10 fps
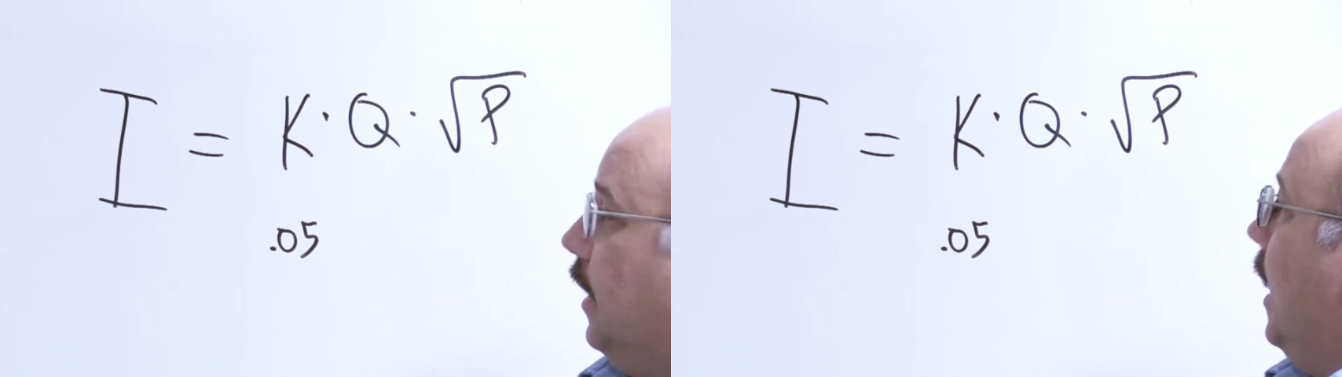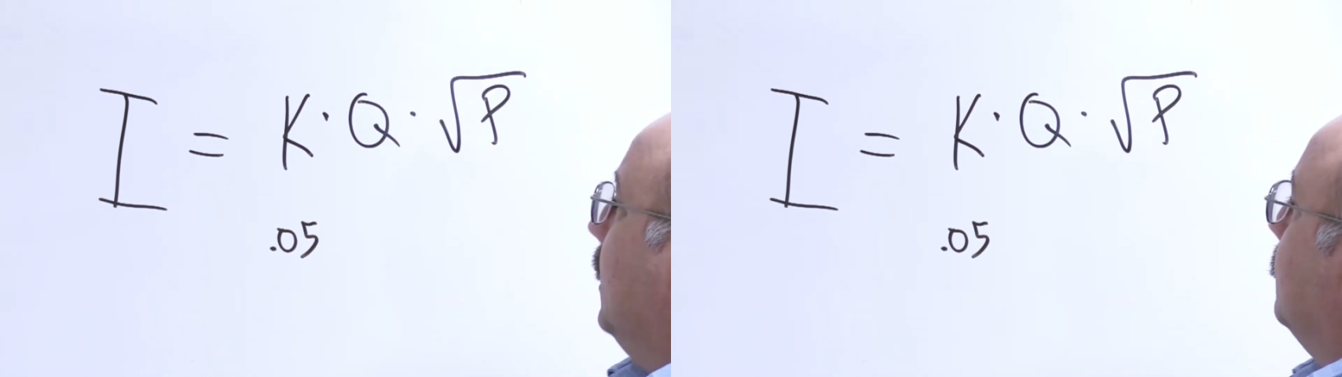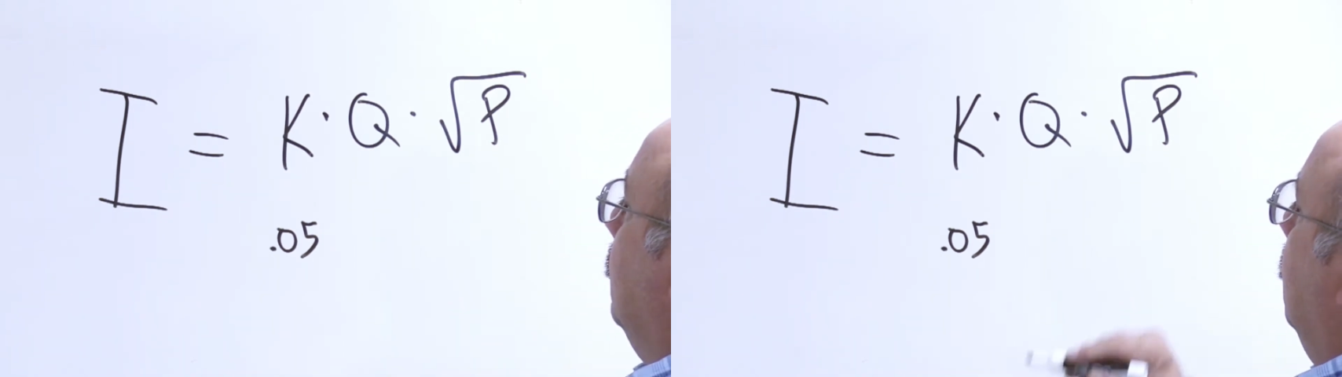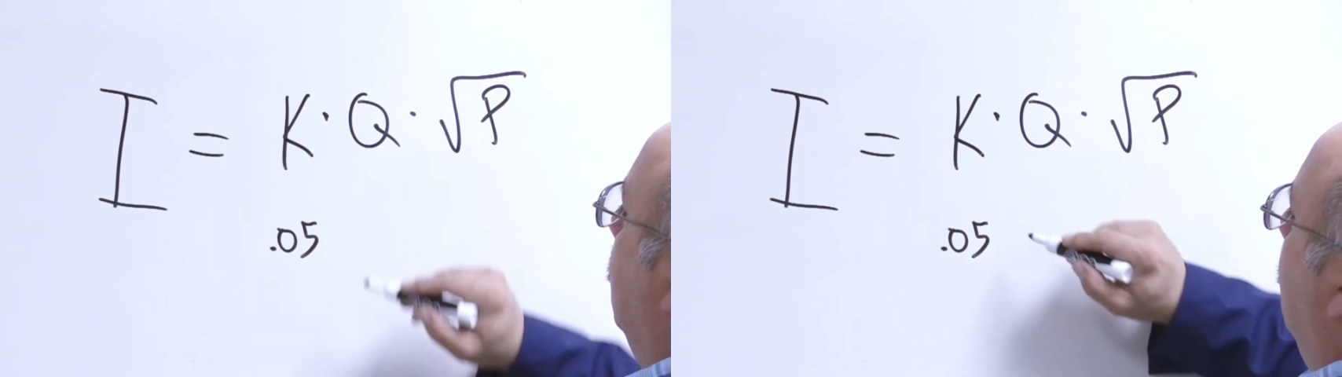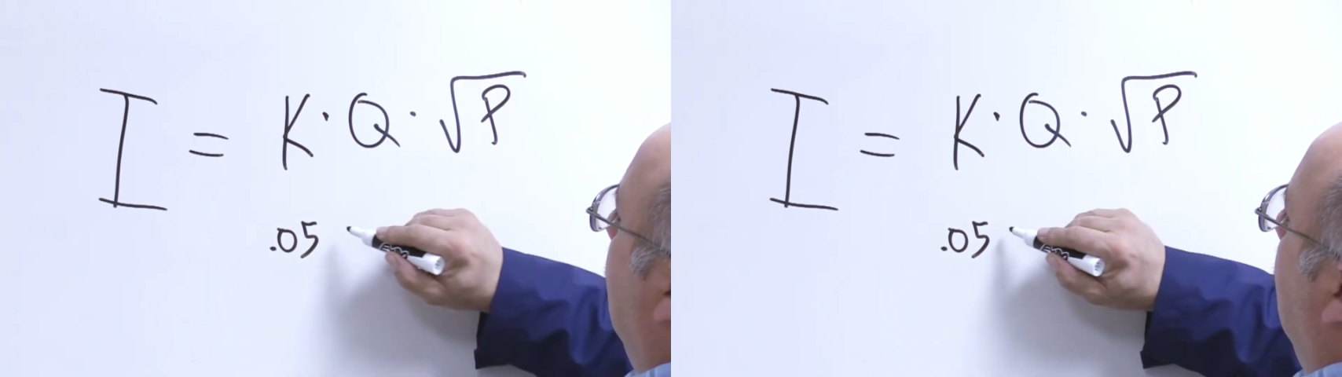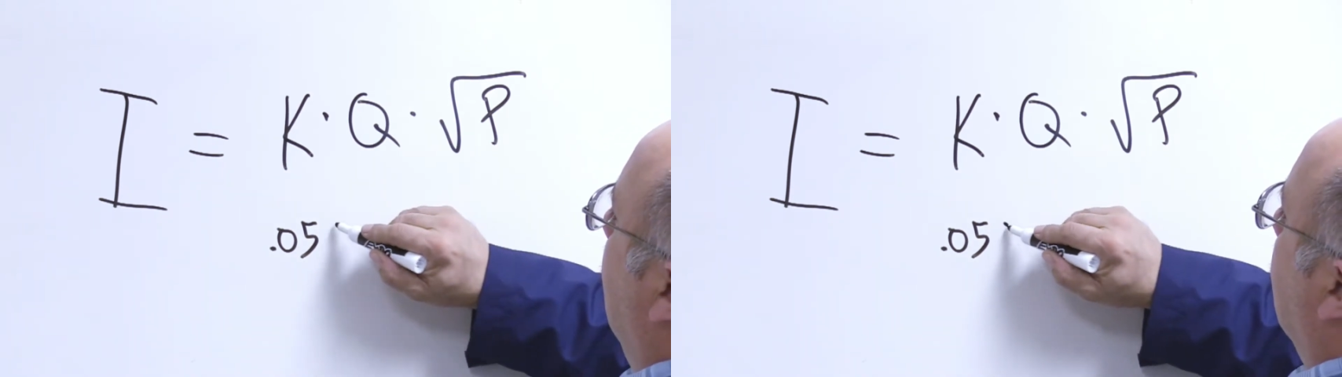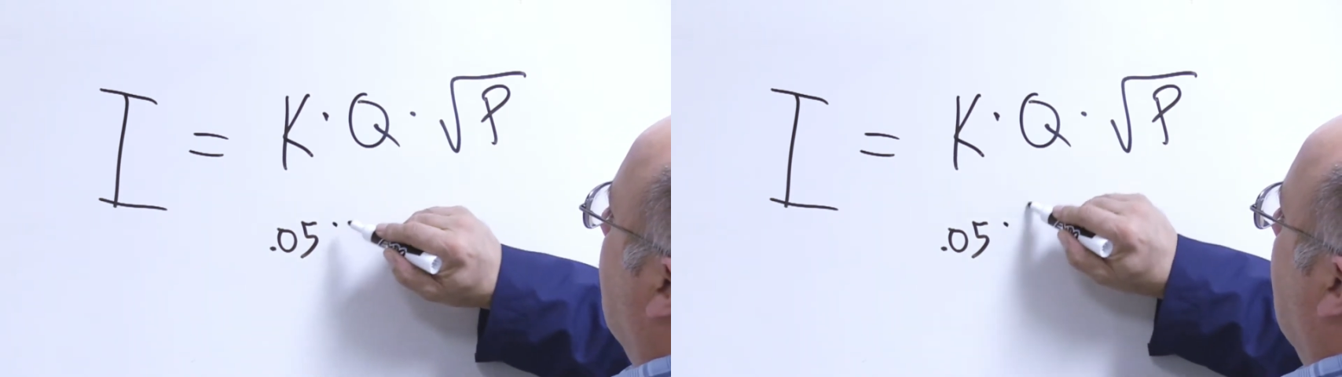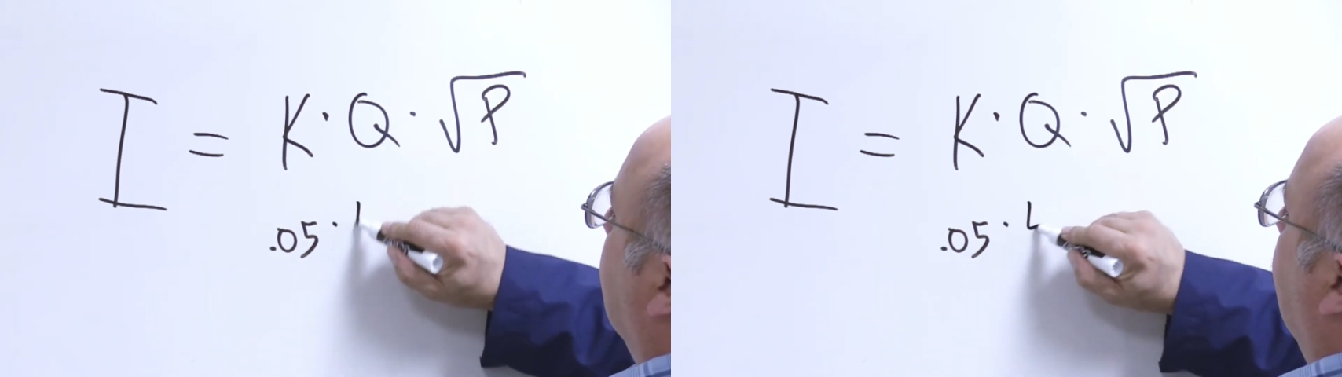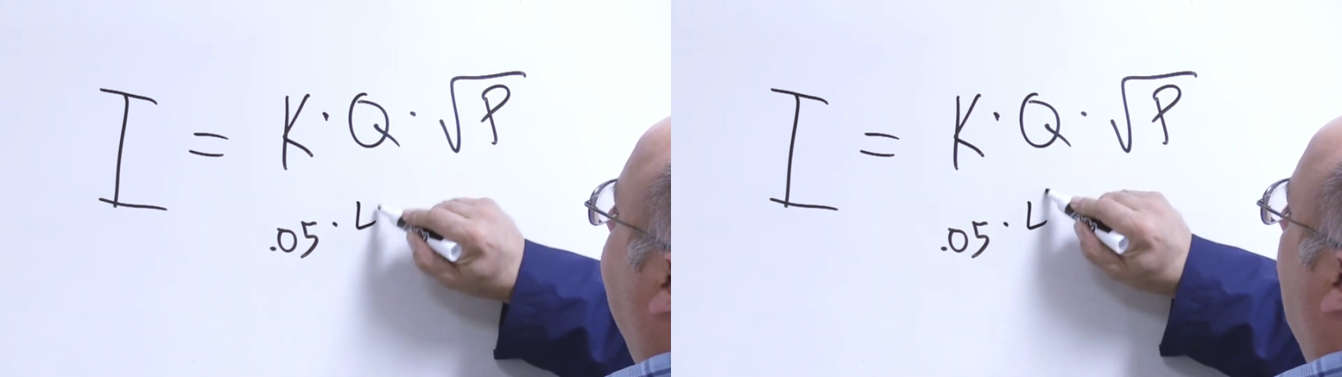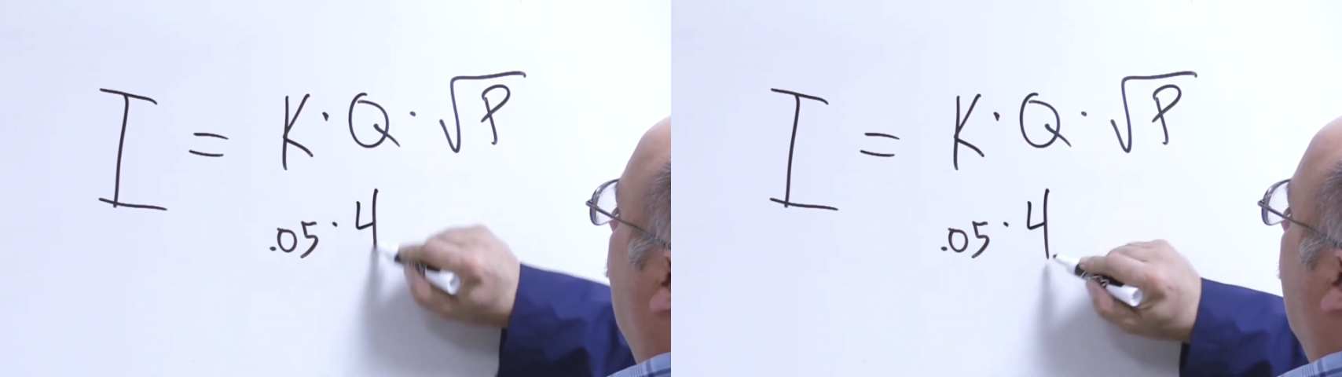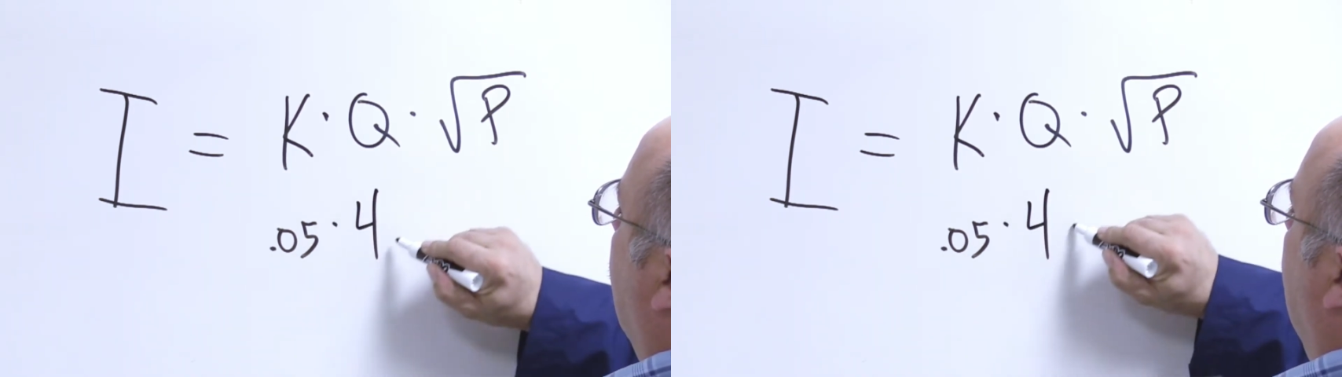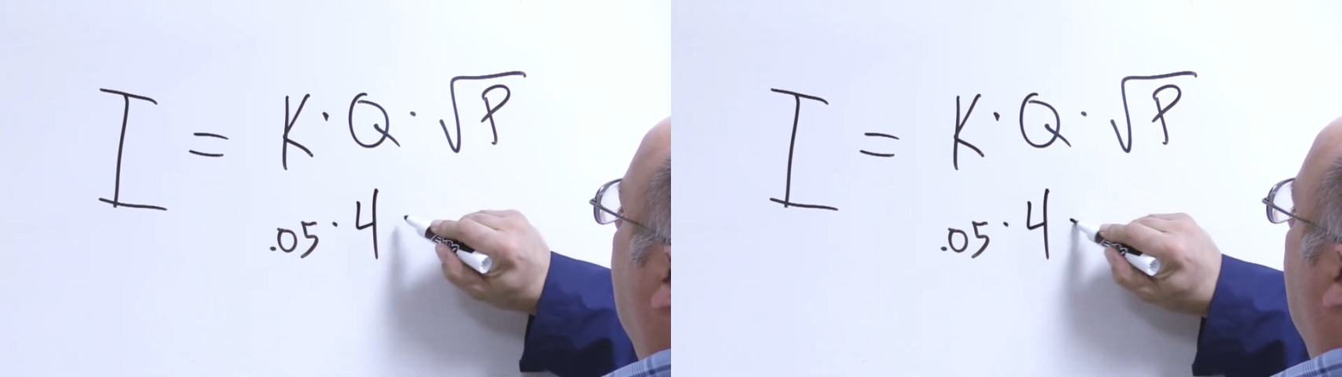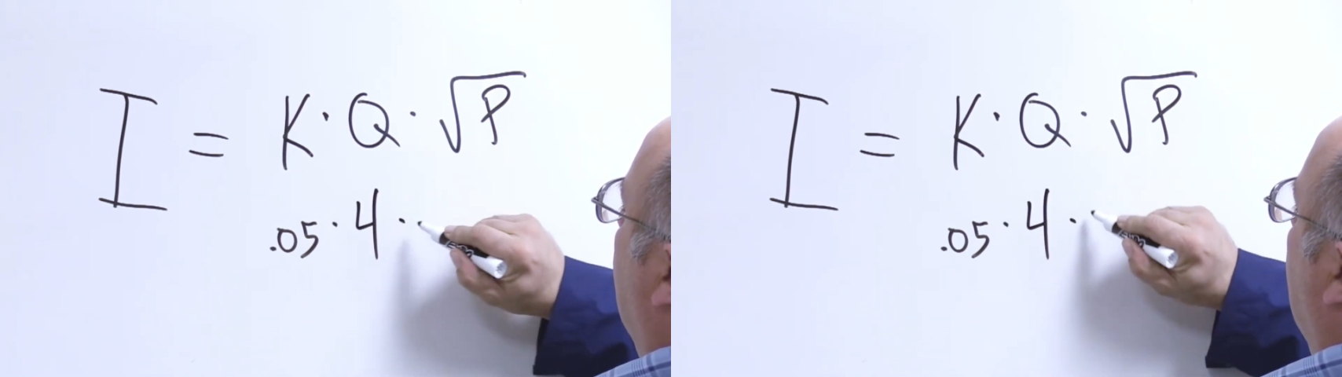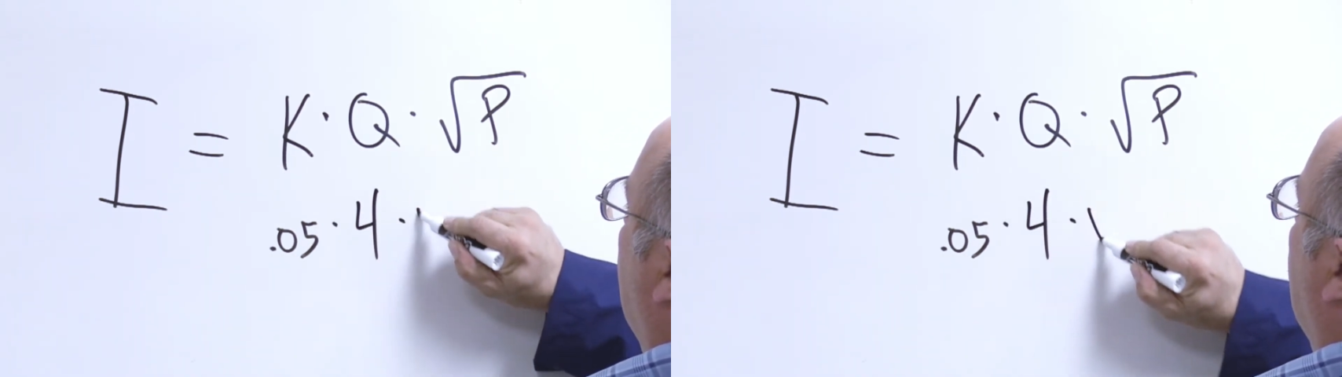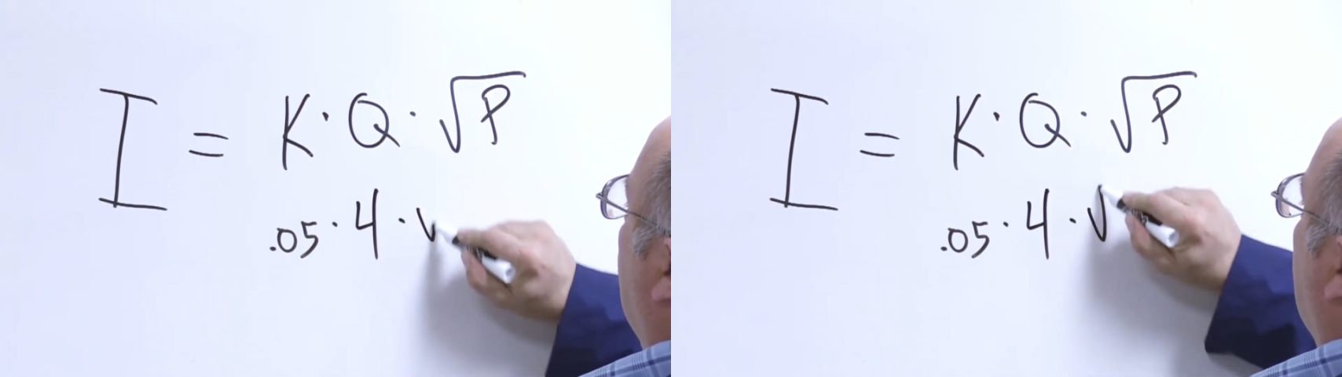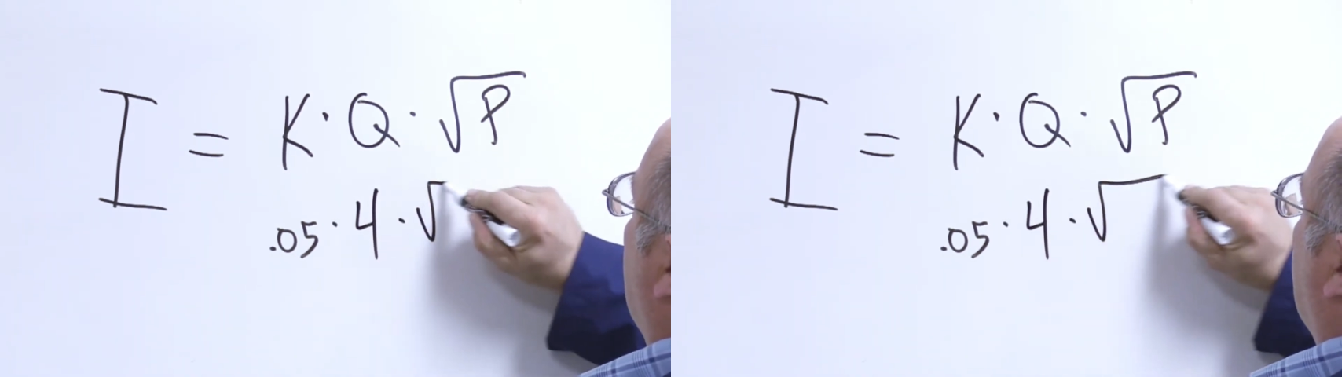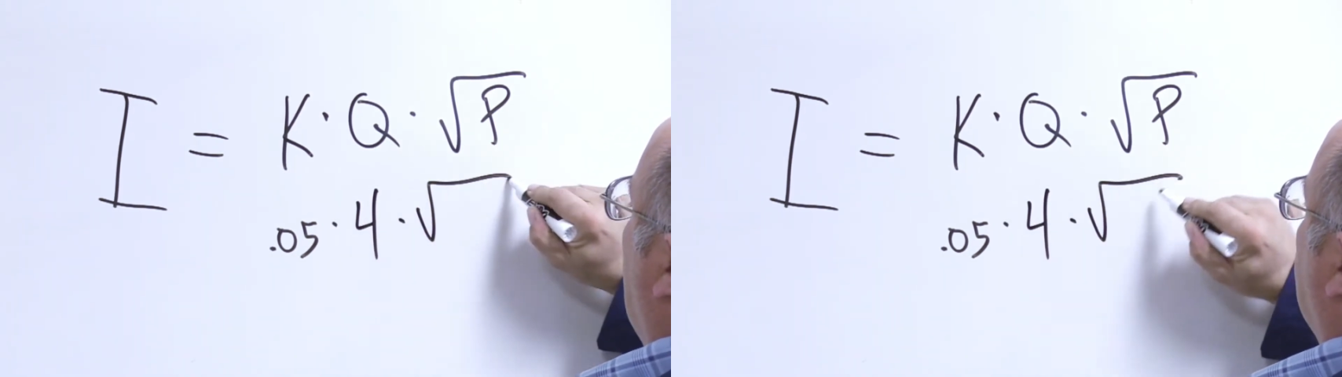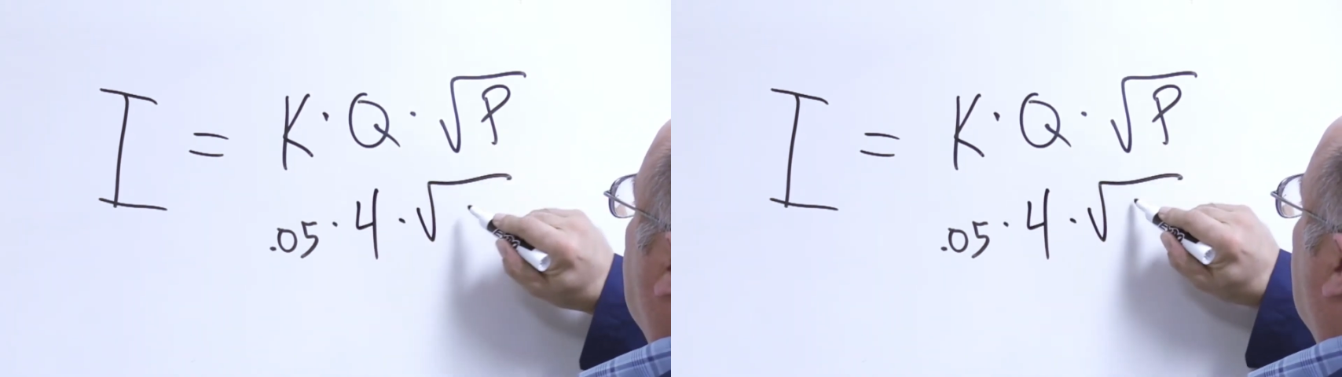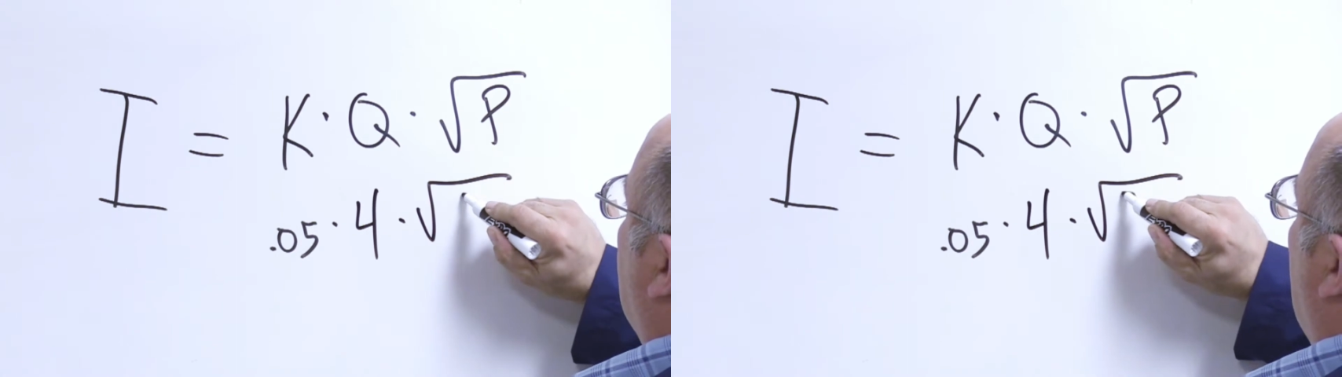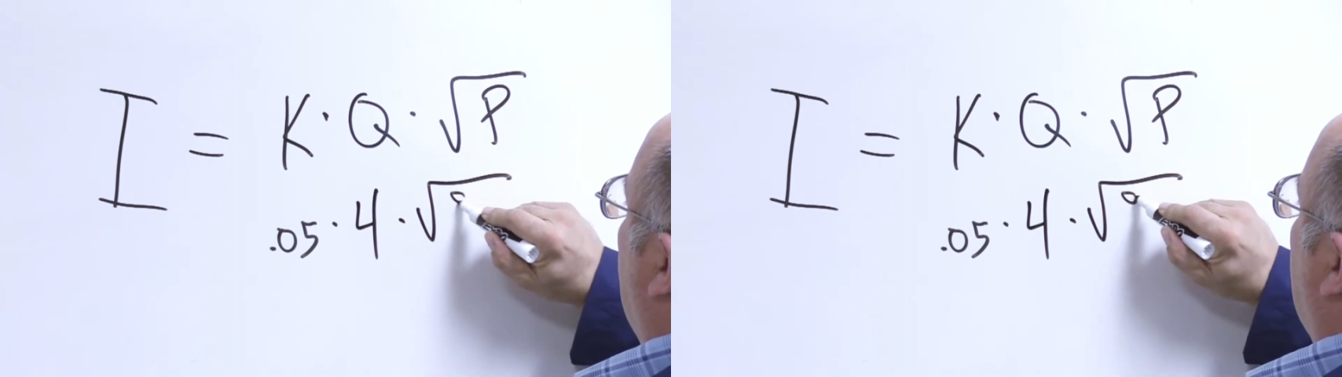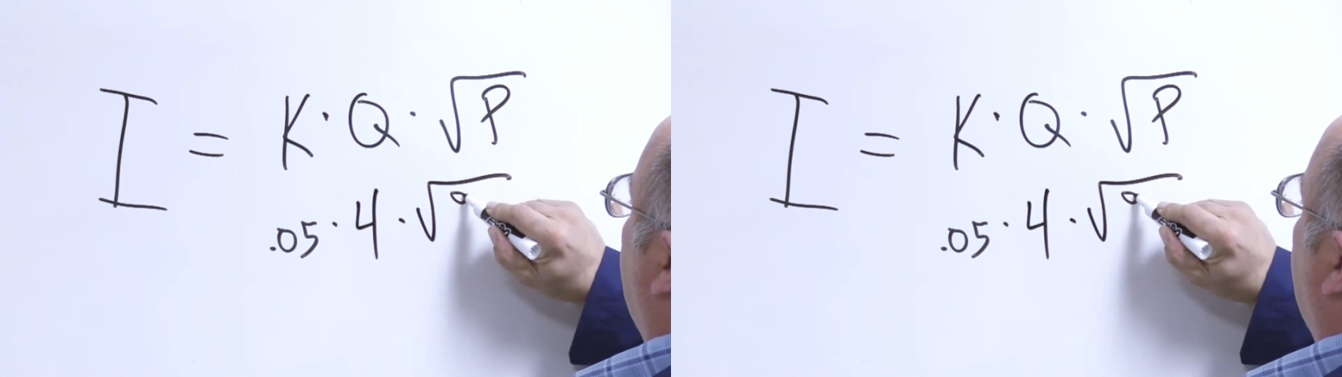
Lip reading: (no speaker visible)